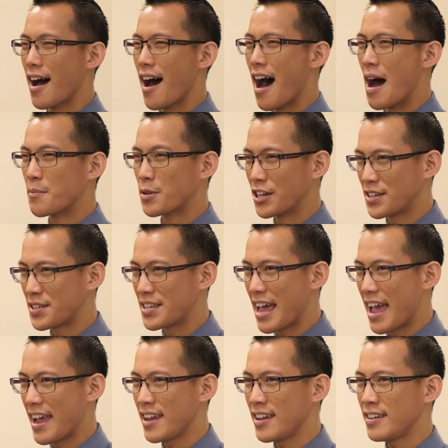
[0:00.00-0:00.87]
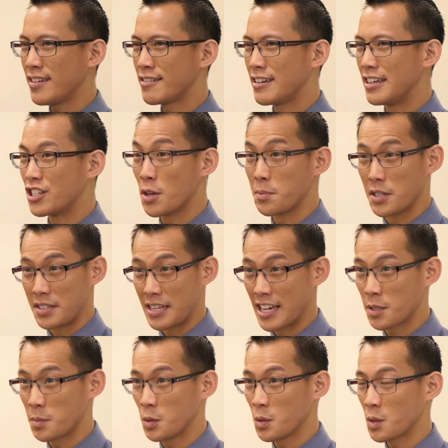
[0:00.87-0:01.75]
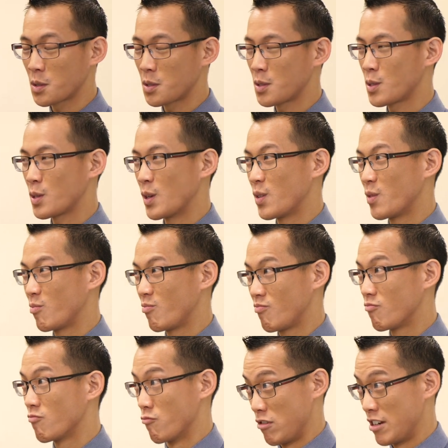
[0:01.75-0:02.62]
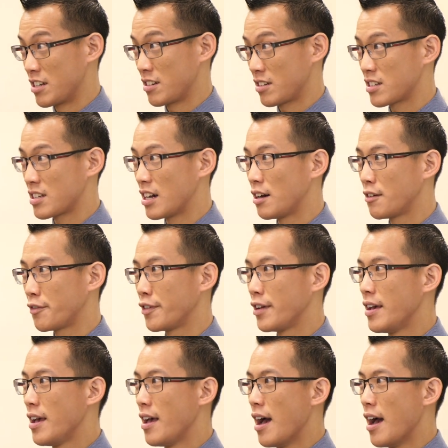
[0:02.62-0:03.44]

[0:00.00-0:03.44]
I'm gonna say, in terms of textbooks and written stuff,